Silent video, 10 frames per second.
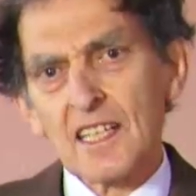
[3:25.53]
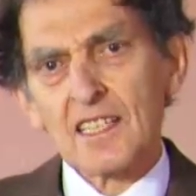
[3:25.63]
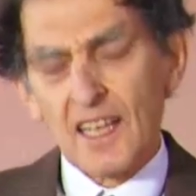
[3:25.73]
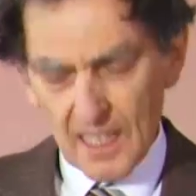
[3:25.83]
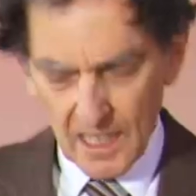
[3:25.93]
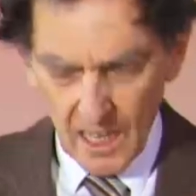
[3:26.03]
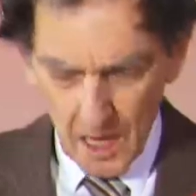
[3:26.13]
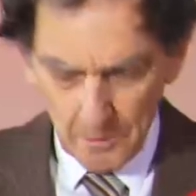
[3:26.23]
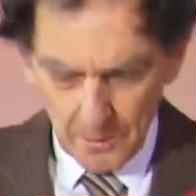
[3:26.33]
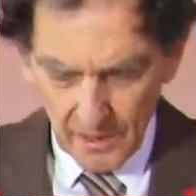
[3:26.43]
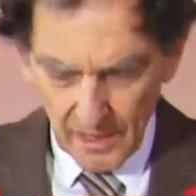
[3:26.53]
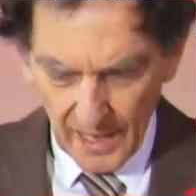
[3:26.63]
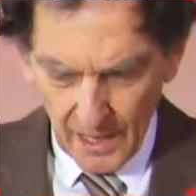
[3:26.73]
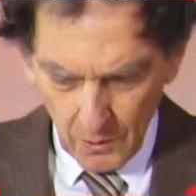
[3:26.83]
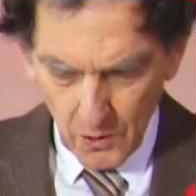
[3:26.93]
take up
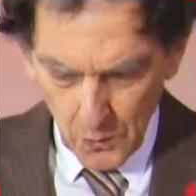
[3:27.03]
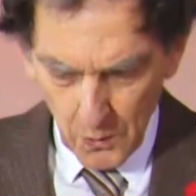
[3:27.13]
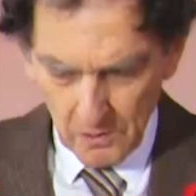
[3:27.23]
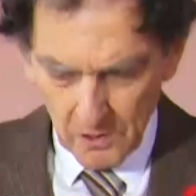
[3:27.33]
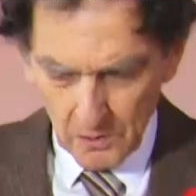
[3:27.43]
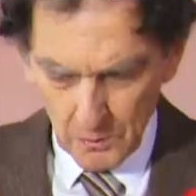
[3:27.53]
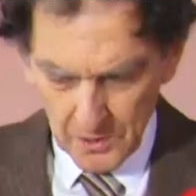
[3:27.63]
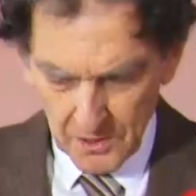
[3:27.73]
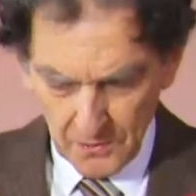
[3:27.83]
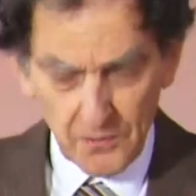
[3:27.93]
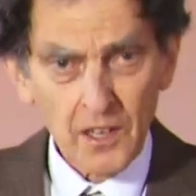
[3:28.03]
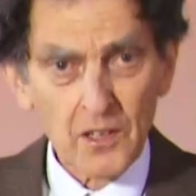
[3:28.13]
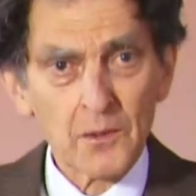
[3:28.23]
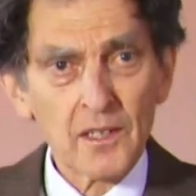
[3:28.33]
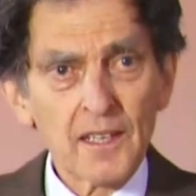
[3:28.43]
our quarrel with the
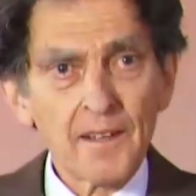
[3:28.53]
foe.